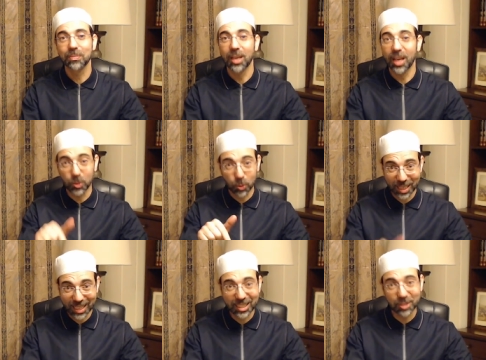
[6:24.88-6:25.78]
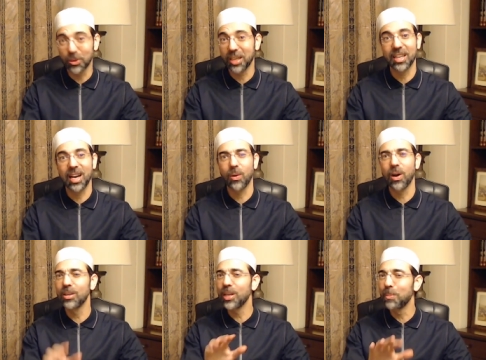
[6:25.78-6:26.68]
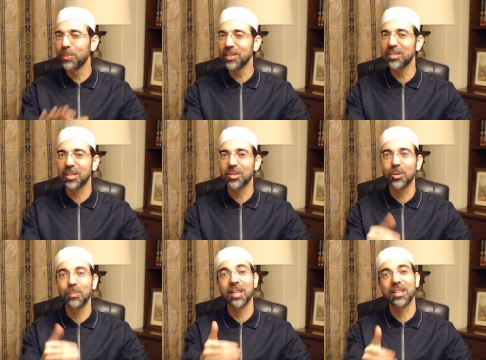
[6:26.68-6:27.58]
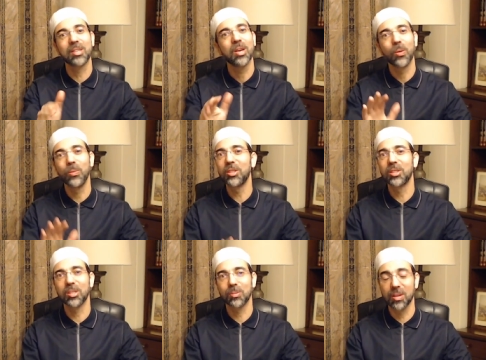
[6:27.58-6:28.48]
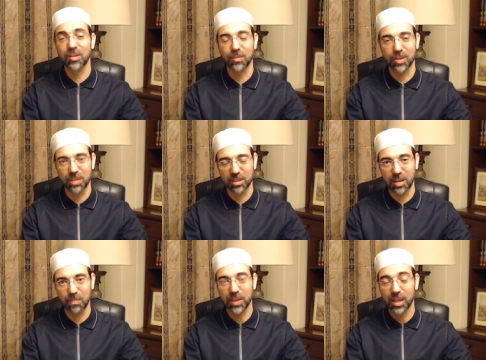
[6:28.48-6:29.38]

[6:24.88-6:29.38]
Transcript: And we're in it right now. Allah blessed us to make us reach this month of Ramadan.